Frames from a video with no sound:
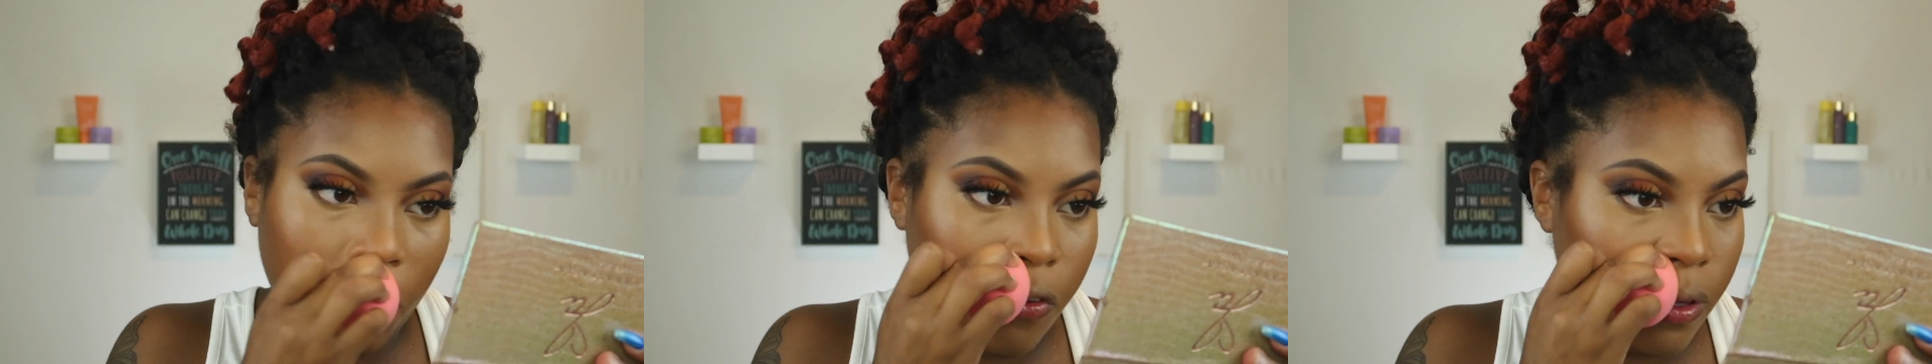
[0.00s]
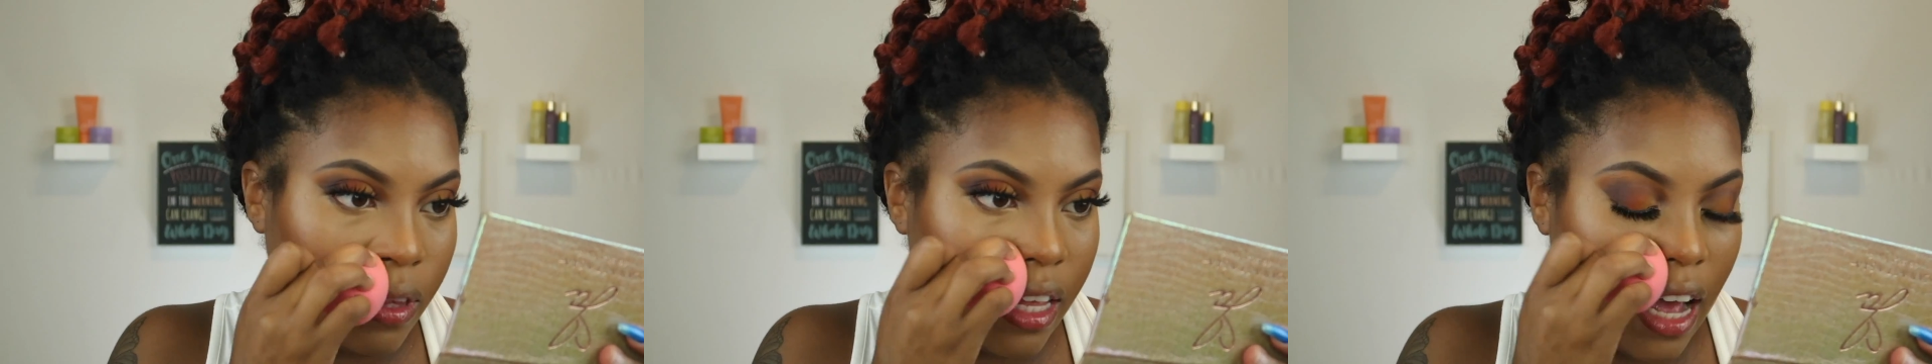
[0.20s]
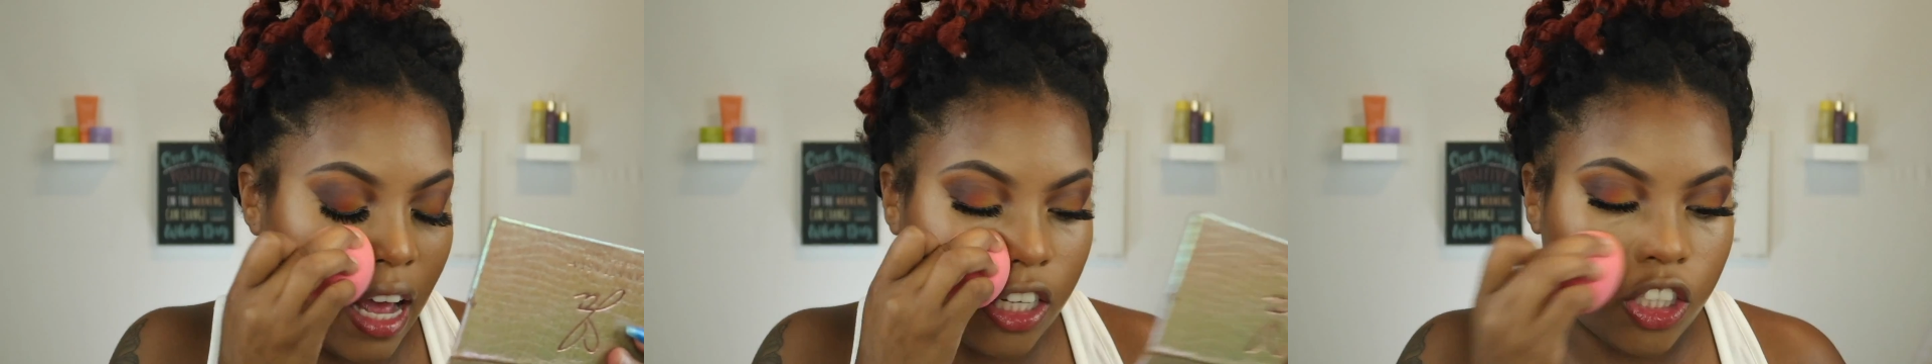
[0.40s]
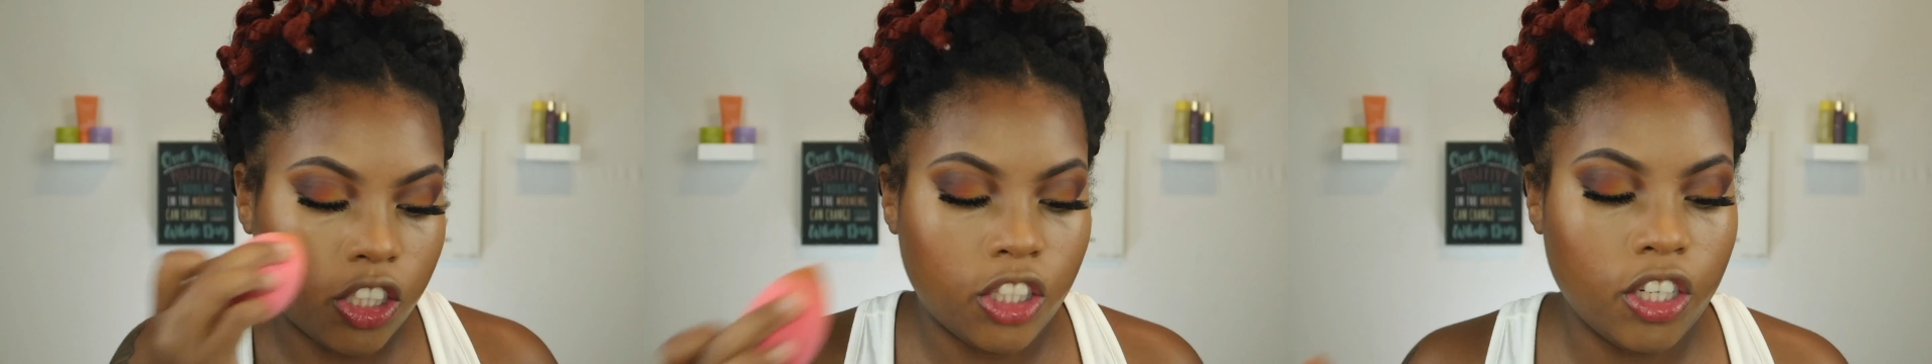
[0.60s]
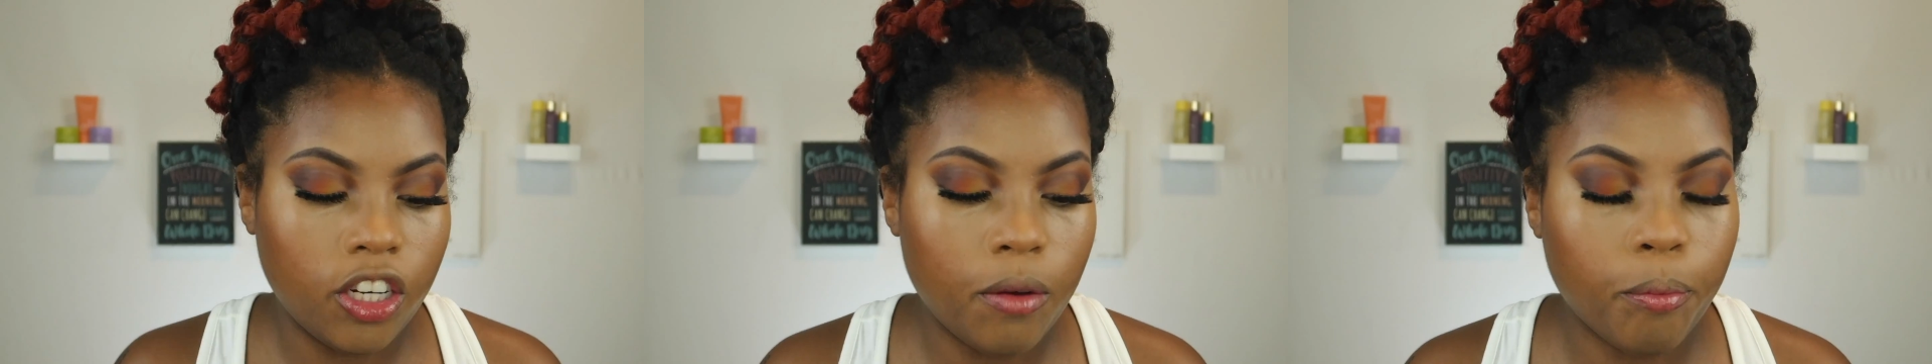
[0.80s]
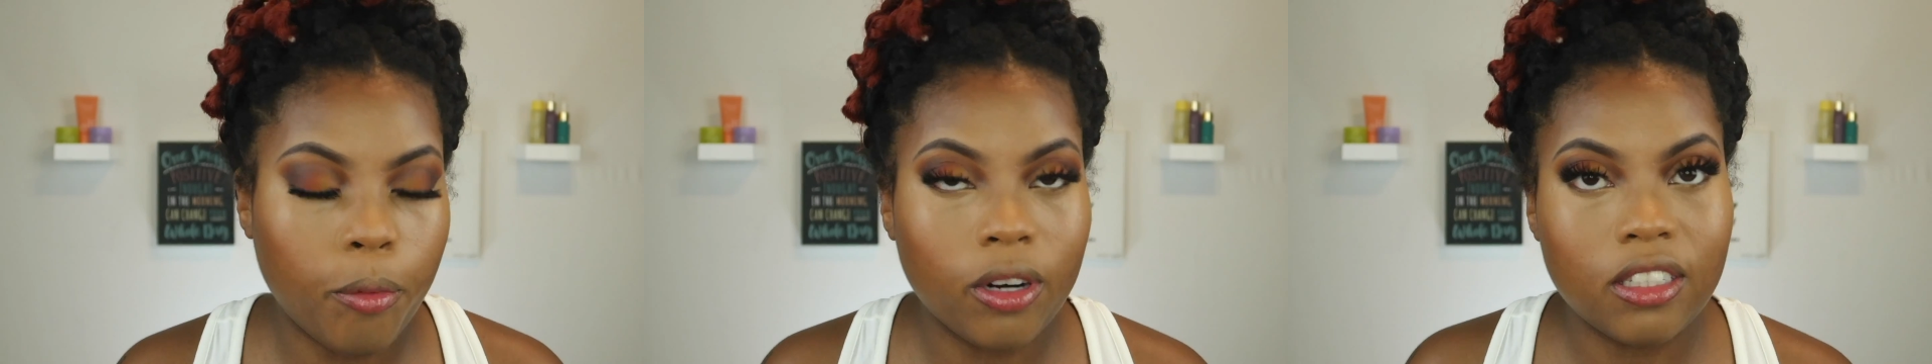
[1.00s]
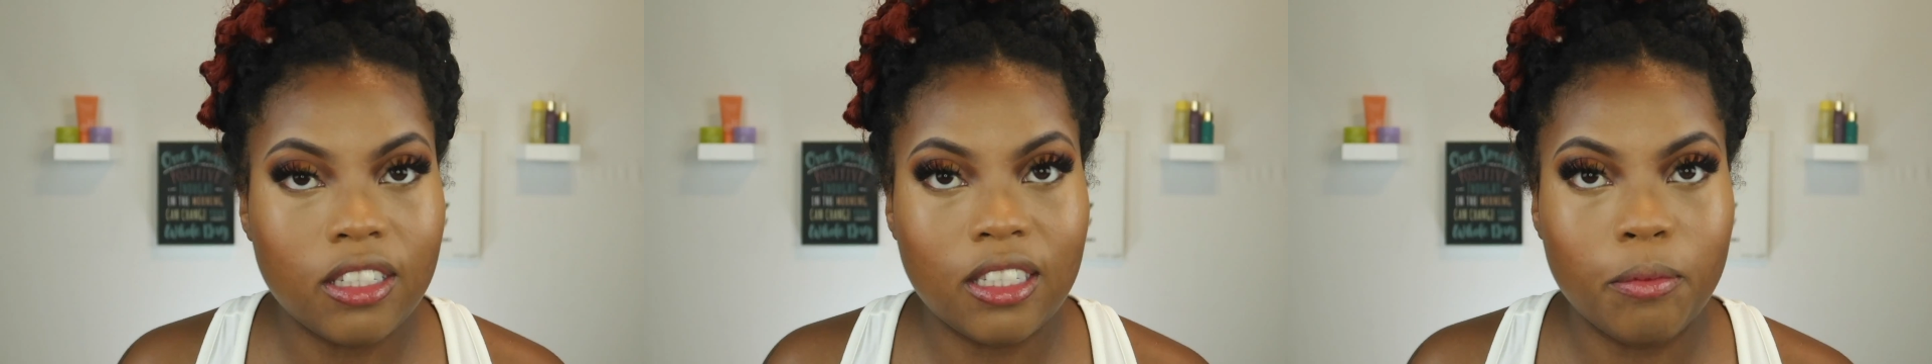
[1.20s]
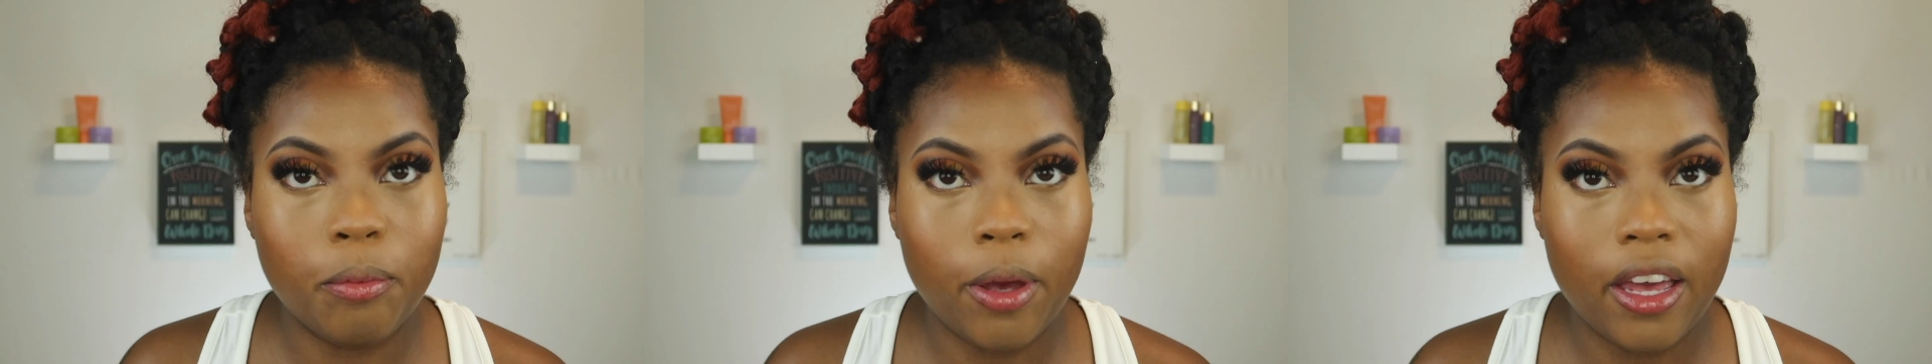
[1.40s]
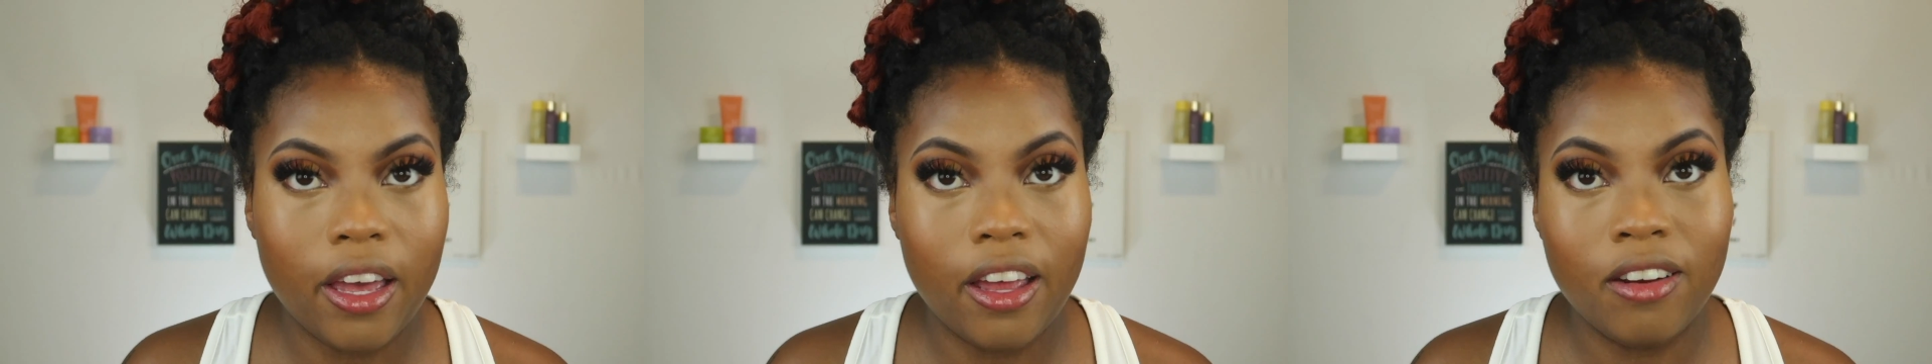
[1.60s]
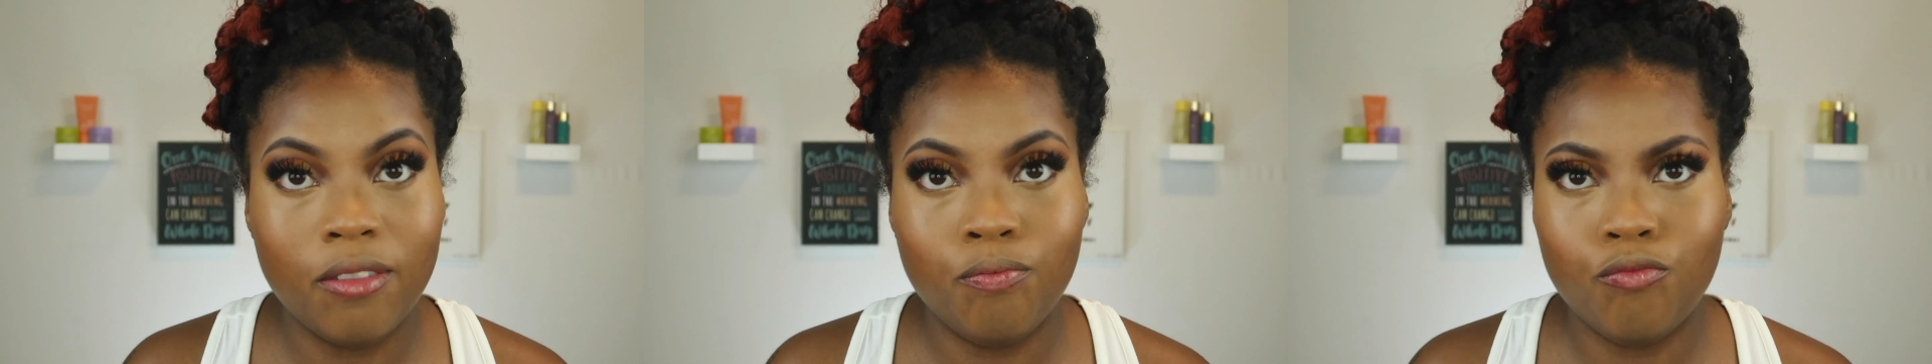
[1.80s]
think I should participate
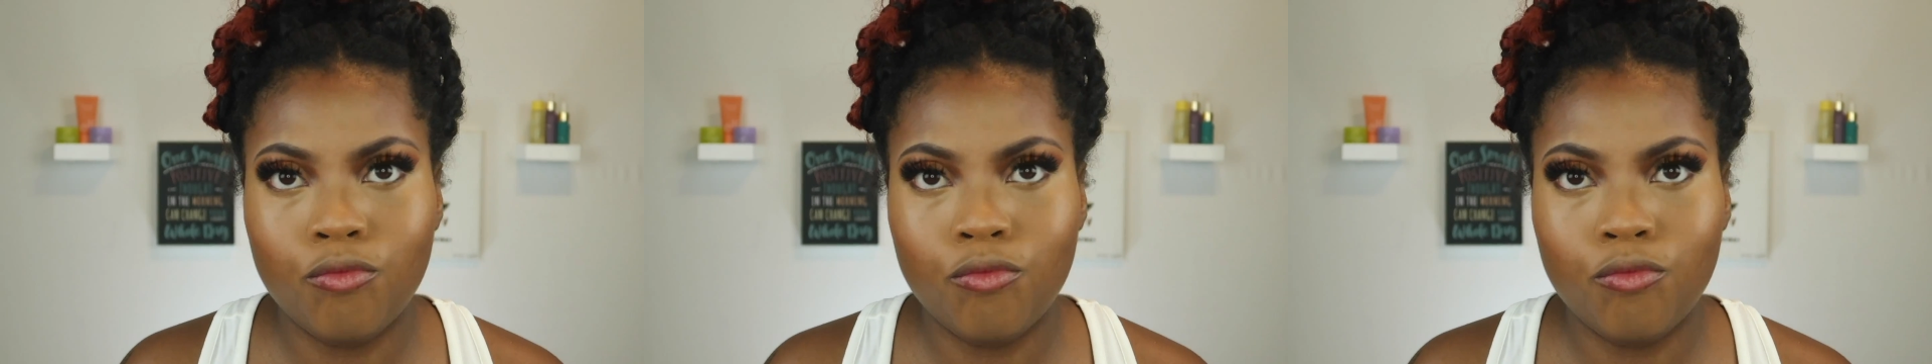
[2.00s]
in